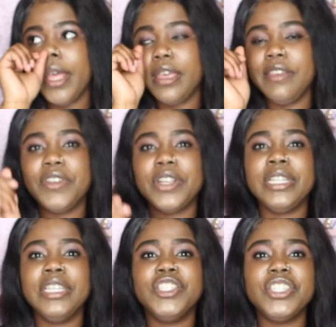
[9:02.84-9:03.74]
if your
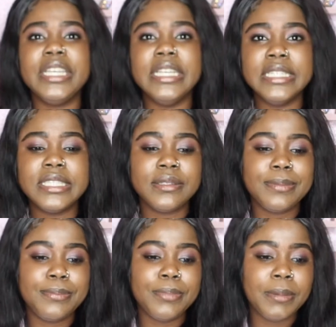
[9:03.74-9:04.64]
niche is
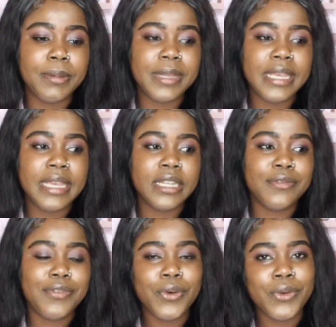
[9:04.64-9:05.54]
probably in
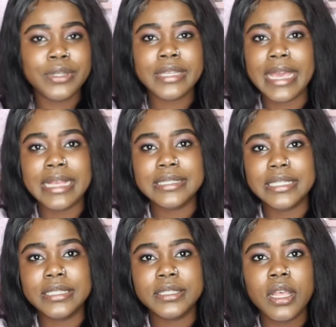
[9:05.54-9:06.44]
phone
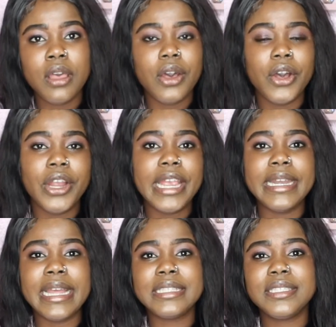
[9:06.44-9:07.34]
cases or
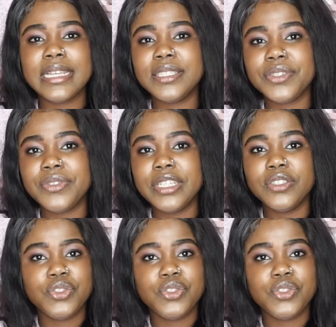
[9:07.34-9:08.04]
in accessories,